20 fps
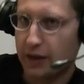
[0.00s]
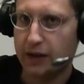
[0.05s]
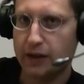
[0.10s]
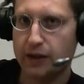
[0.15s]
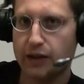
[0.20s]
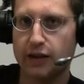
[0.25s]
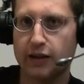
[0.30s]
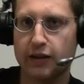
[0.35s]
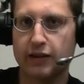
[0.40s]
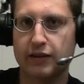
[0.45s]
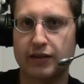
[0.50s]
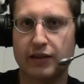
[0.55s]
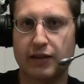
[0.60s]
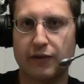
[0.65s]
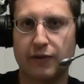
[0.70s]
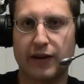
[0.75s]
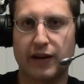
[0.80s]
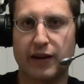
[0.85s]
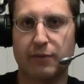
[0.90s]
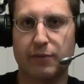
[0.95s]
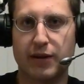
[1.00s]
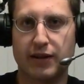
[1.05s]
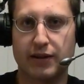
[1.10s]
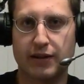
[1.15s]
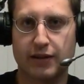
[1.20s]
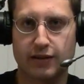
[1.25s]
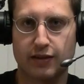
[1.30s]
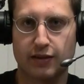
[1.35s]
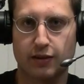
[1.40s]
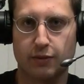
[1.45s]
Let's see if I can make
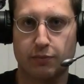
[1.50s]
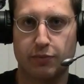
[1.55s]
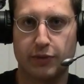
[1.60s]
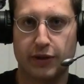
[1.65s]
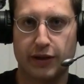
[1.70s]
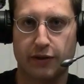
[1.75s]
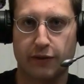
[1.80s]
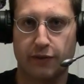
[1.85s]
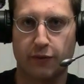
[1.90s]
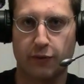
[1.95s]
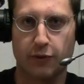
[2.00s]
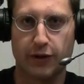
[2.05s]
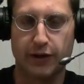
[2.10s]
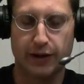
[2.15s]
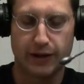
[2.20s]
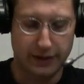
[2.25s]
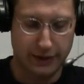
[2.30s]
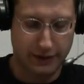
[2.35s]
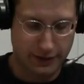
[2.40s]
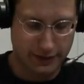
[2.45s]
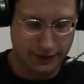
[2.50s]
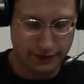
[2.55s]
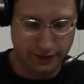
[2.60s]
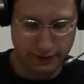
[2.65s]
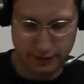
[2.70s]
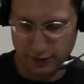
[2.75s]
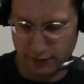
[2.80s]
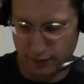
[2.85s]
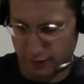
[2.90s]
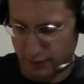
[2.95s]
this a little bigger for you.
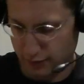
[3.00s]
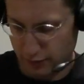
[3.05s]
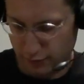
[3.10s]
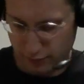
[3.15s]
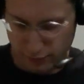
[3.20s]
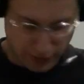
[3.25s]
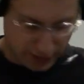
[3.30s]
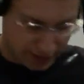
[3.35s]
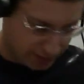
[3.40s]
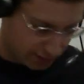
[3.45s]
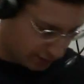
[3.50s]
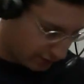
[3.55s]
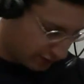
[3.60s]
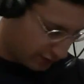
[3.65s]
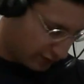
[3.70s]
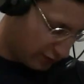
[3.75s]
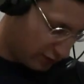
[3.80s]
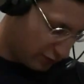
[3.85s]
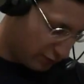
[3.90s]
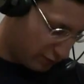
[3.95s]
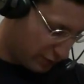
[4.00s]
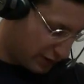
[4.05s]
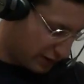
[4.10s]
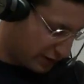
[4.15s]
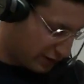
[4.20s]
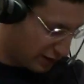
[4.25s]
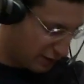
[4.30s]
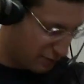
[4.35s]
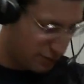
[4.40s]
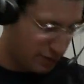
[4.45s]
Do my little zoom
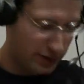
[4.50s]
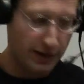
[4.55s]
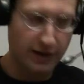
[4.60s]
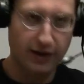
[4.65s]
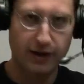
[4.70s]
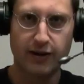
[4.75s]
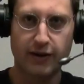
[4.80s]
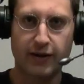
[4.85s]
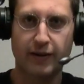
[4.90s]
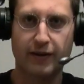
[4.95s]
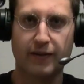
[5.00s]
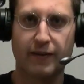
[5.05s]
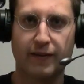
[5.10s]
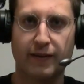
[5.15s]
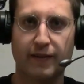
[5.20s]
in number here.